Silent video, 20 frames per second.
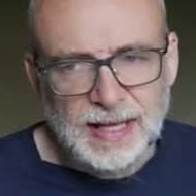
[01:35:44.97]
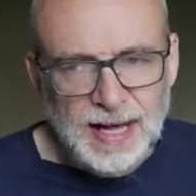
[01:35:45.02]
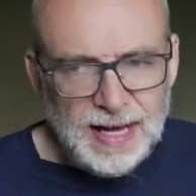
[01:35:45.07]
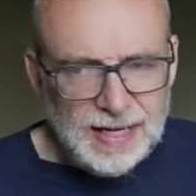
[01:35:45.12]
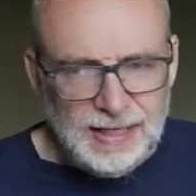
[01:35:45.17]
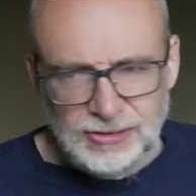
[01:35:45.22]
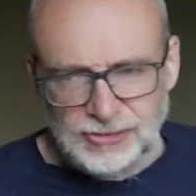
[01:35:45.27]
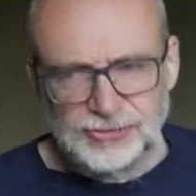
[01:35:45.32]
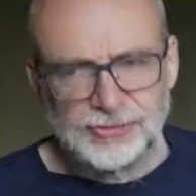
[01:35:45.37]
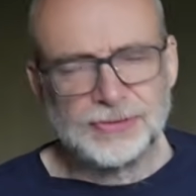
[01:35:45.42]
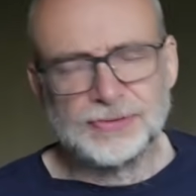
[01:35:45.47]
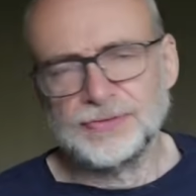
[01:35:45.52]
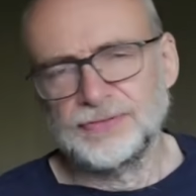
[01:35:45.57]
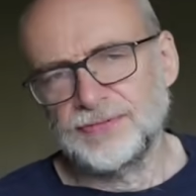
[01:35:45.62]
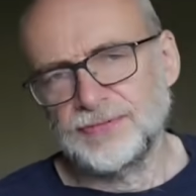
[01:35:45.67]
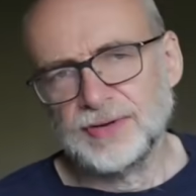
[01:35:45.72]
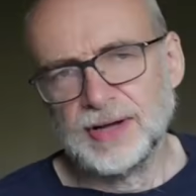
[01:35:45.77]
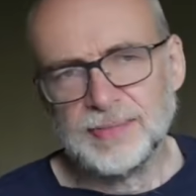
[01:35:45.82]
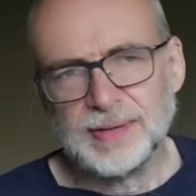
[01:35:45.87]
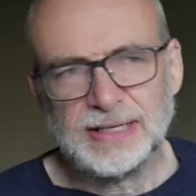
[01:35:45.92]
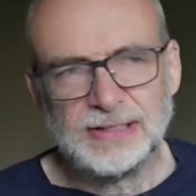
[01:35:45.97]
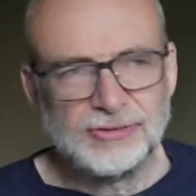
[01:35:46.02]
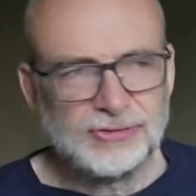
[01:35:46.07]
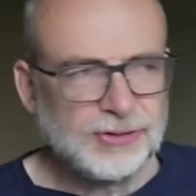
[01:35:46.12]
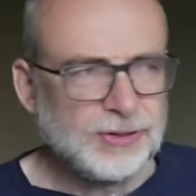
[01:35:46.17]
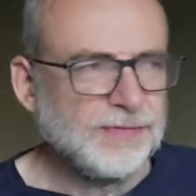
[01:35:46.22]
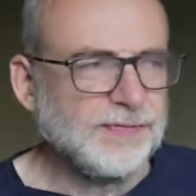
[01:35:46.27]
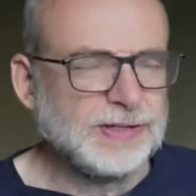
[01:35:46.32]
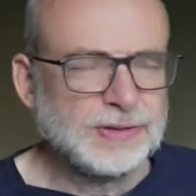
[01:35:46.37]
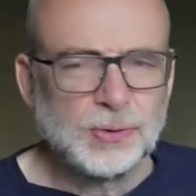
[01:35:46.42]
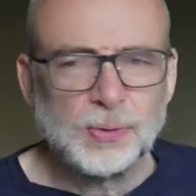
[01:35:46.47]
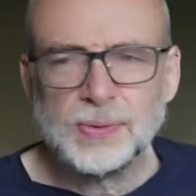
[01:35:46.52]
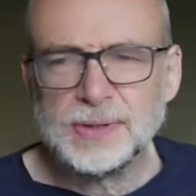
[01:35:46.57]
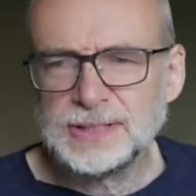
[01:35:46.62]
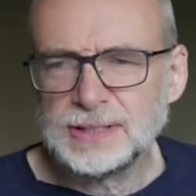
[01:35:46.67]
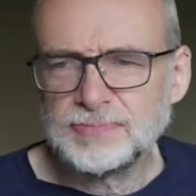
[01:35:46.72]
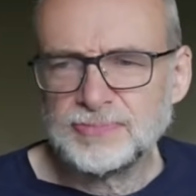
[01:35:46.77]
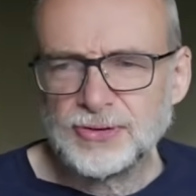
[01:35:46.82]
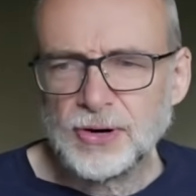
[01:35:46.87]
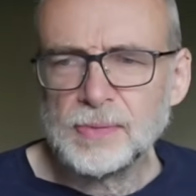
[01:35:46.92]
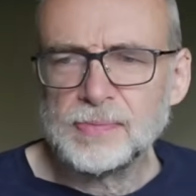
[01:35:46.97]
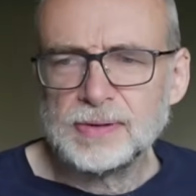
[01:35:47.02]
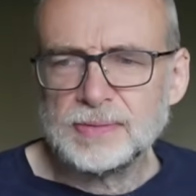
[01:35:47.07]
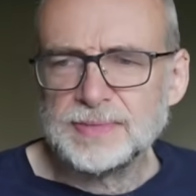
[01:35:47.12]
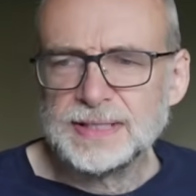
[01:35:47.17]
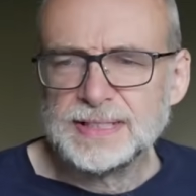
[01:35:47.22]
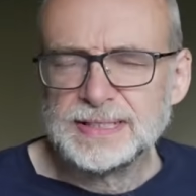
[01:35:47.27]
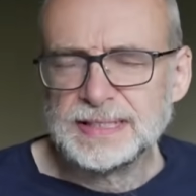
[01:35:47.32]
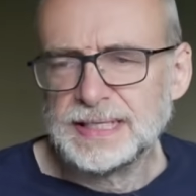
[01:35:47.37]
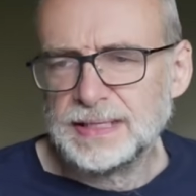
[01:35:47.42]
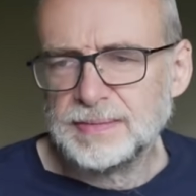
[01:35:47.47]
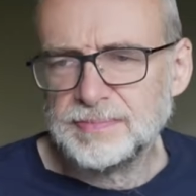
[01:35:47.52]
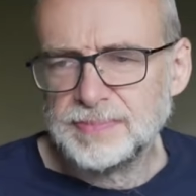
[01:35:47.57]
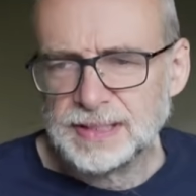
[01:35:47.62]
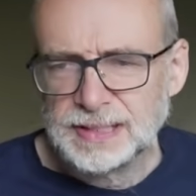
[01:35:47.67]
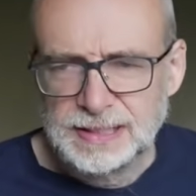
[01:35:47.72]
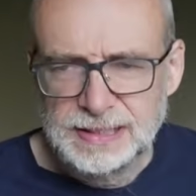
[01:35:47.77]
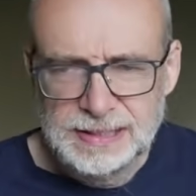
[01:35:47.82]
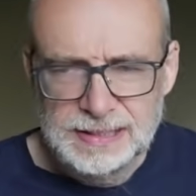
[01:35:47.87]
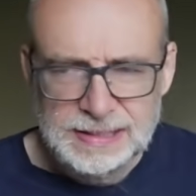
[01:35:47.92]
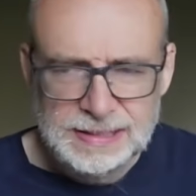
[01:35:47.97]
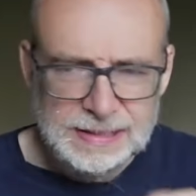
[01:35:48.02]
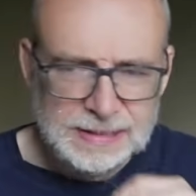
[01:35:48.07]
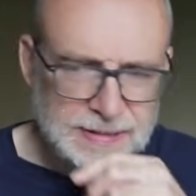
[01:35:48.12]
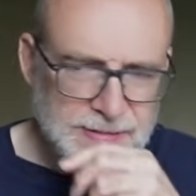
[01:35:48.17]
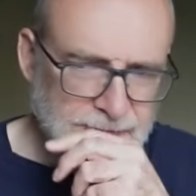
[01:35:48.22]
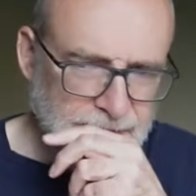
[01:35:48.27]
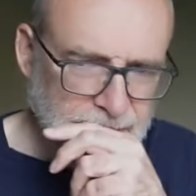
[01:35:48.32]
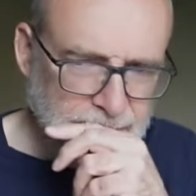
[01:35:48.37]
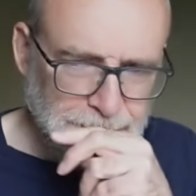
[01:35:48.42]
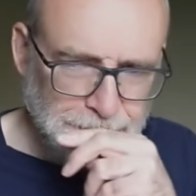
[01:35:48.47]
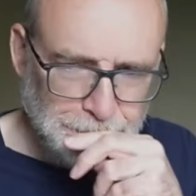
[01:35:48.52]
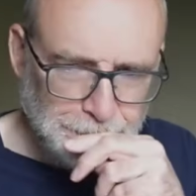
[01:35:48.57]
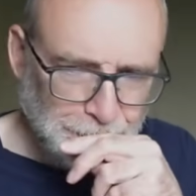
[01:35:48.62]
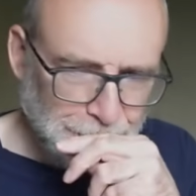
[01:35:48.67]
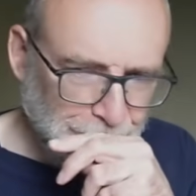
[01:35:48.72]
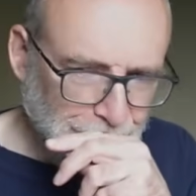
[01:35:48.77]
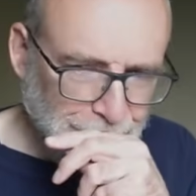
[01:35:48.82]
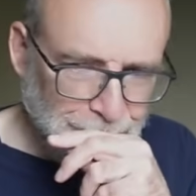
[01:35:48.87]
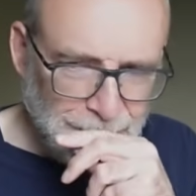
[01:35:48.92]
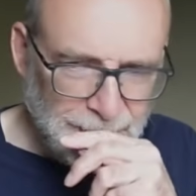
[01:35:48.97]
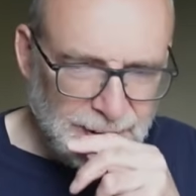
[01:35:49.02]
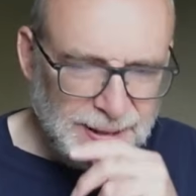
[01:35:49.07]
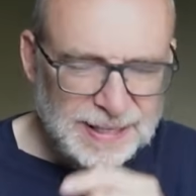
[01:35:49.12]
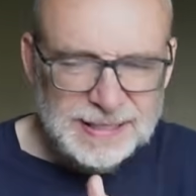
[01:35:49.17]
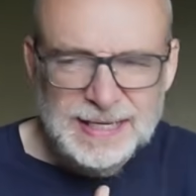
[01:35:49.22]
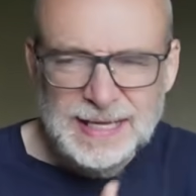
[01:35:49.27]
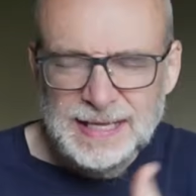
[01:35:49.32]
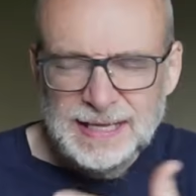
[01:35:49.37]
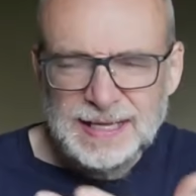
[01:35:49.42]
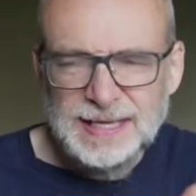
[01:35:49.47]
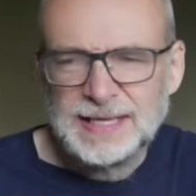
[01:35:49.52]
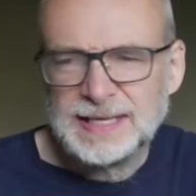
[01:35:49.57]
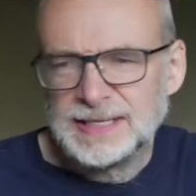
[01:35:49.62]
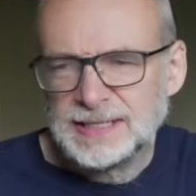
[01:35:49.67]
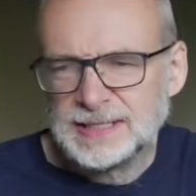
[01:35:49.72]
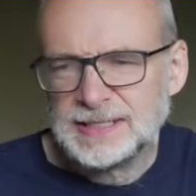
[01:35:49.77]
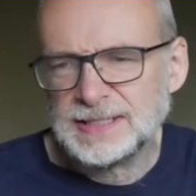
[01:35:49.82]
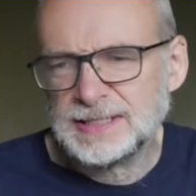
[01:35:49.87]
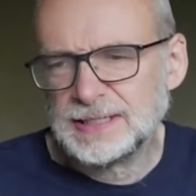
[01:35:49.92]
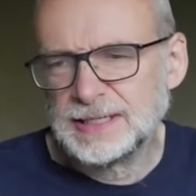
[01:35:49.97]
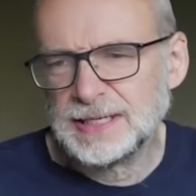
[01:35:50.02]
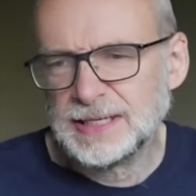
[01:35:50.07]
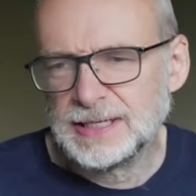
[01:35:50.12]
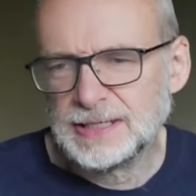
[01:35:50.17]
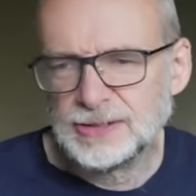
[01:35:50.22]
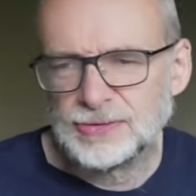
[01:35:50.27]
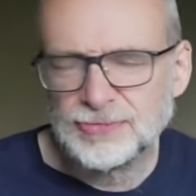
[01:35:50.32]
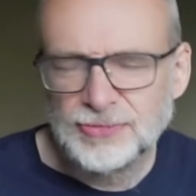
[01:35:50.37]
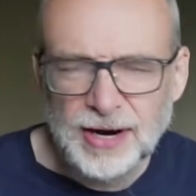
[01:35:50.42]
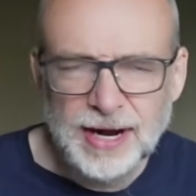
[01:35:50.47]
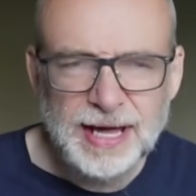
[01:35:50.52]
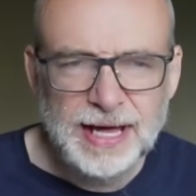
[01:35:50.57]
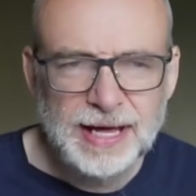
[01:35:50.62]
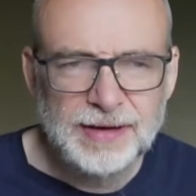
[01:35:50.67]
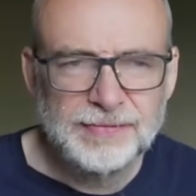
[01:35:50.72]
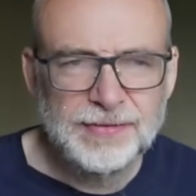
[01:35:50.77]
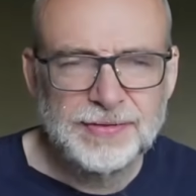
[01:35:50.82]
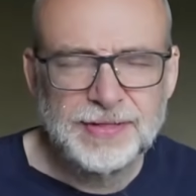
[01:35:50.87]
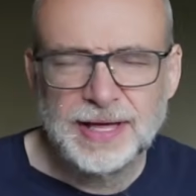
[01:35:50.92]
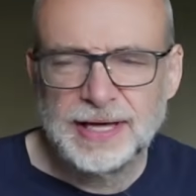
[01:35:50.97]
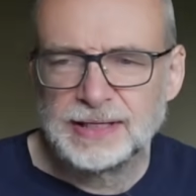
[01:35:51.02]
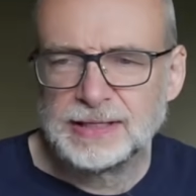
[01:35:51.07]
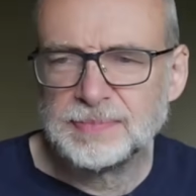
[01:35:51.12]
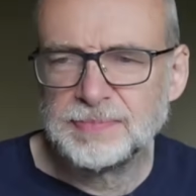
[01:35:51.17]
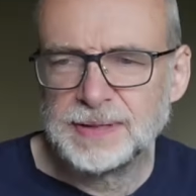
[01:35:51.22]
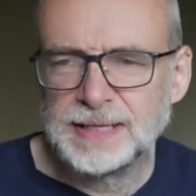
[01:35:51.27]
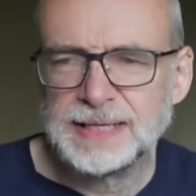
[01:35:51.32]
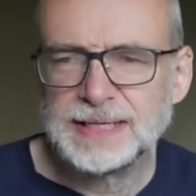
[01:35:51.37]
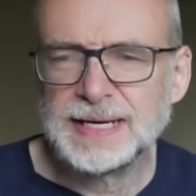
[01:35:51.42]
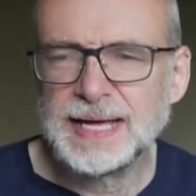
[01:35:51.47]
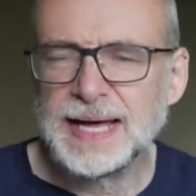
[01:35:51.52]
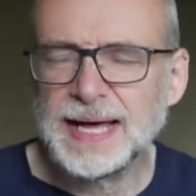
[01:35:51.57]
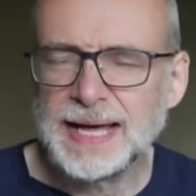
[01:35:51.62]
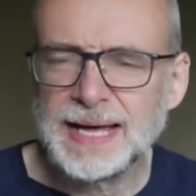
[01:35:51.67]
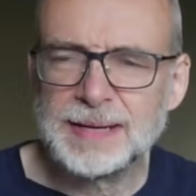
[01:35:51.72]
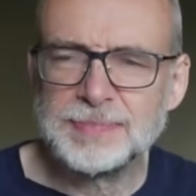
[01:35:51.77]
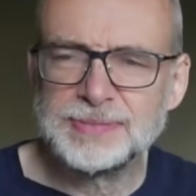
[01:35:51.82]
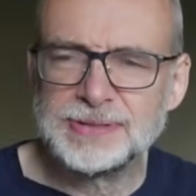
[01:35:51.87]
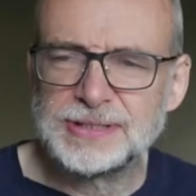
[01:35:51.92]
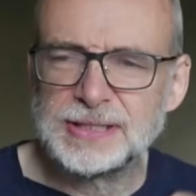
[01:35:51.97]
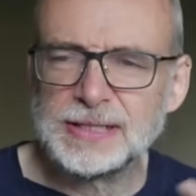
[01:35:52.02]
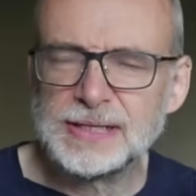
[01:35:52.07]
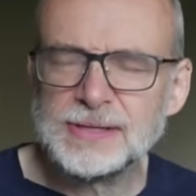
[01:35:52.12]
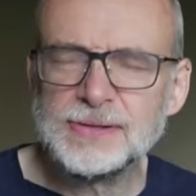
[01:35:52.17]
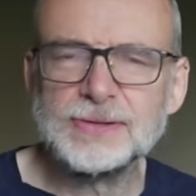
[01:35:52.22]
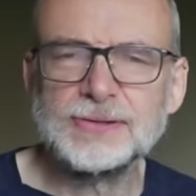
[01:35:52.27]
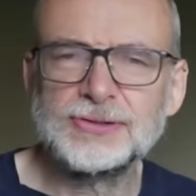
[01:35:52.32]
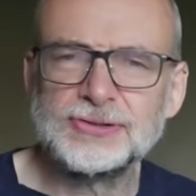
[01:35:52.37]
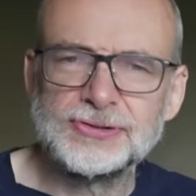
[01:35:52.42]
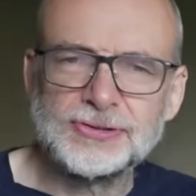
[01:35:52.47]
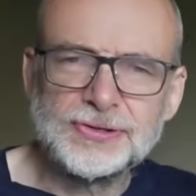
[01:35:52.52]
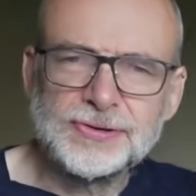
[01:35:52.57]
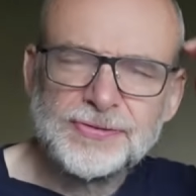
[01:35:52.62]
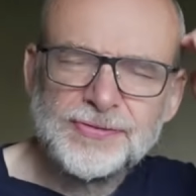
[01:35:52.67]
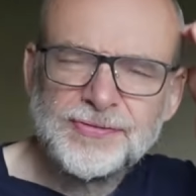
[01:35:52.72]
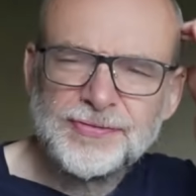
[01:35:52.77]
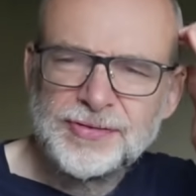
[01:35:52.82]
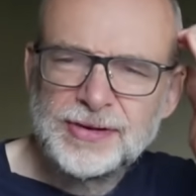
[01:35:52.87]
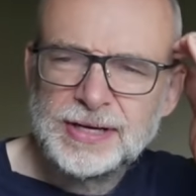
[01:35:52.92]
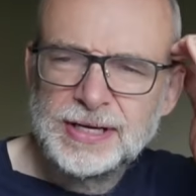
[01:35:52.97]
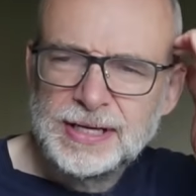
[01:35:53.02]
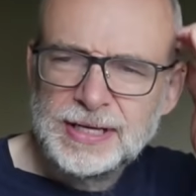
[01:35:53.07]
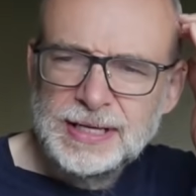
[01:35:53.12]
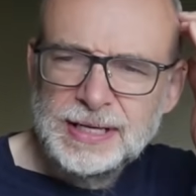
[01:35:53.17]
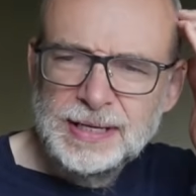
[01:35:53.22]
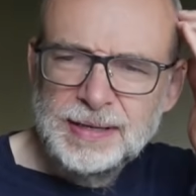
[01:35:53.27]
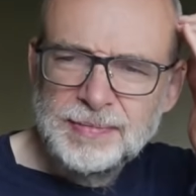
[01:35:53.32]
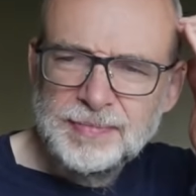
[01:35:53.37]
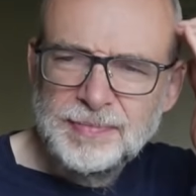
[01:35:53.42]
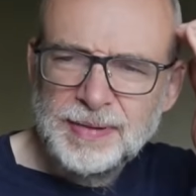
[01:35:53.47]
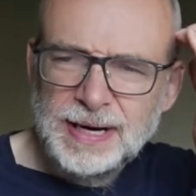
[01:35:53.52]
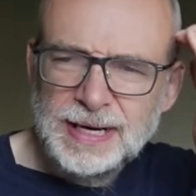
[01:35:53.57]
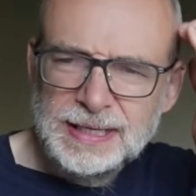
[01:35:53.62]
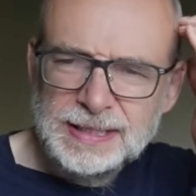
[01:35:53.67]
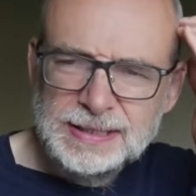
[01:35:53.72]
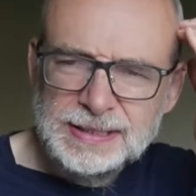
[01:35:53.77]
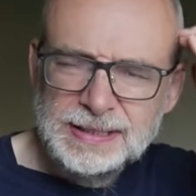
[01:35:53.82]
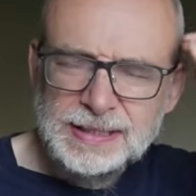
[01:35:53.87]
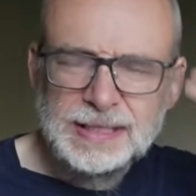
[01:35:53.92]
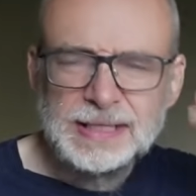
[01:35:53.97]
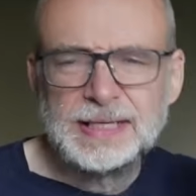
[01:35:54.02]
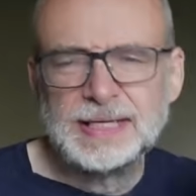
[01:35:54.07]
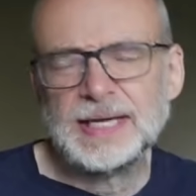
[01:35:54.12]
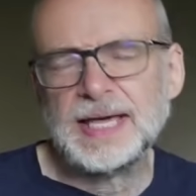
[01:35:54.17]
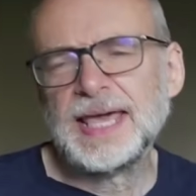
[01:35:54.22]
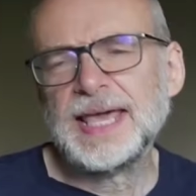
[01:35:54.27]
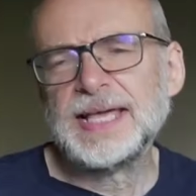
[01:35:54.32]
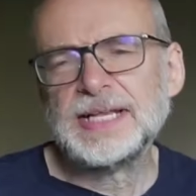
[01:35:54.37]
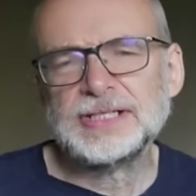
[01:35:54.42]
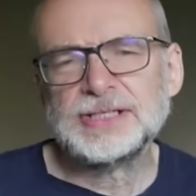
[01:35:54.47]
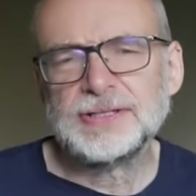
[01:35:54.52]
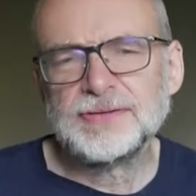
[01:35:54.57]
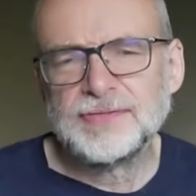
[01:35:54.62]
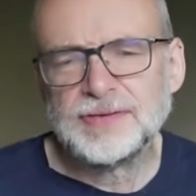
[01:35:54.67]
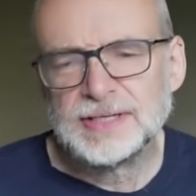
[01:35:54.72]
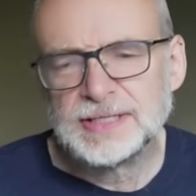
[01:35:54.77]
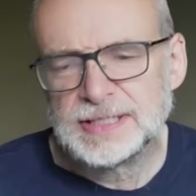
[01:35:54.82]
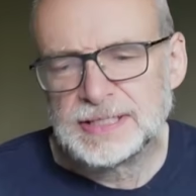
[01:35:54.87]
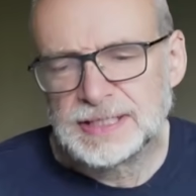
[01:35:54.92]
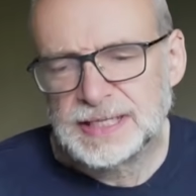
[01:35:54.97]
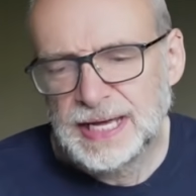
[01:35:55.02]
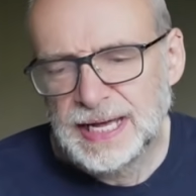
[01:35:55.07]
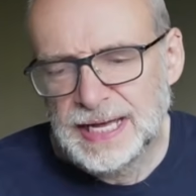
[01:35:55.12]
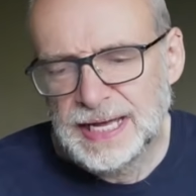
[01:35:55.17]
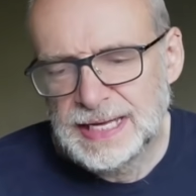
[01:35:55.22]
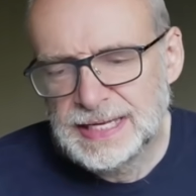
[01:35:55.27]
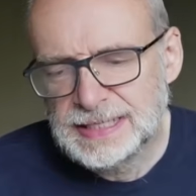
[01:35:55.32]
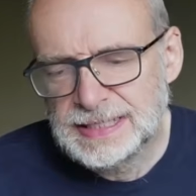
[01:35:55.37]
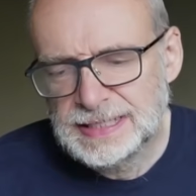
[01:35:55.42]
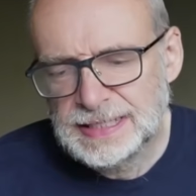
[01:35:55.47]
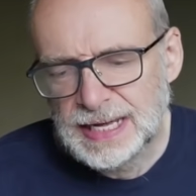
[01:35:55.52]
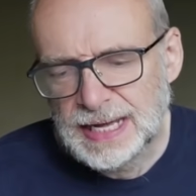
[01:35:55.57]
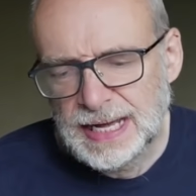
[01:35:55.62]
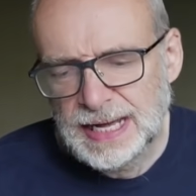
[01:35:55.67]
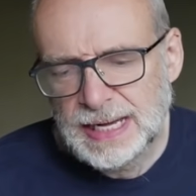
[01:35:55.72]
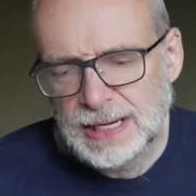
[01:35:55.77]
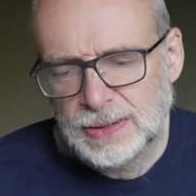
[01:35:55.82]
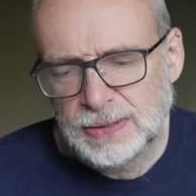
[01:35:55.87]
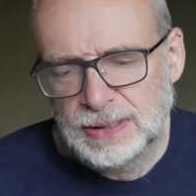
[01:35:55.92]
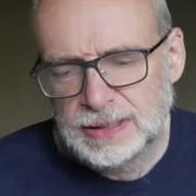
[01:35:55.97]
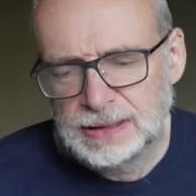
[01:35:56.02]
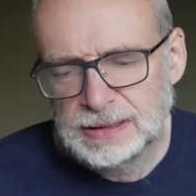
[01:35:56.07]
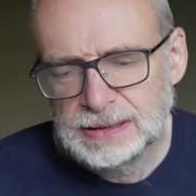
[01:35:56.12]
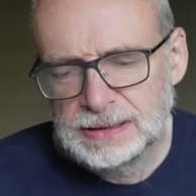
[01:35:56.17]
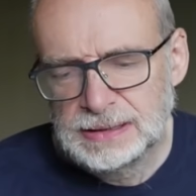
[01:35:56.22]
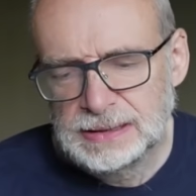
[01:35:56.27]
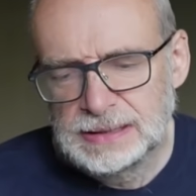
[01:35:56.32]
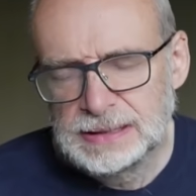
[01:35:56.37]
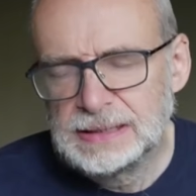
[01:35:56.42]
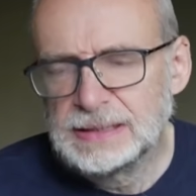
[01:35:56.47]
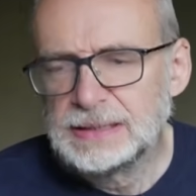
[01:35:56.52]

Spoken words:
our truth. I mean, truth is always a problem, isn't it? Because it's rare for there to be an absolute truth, but each of us has our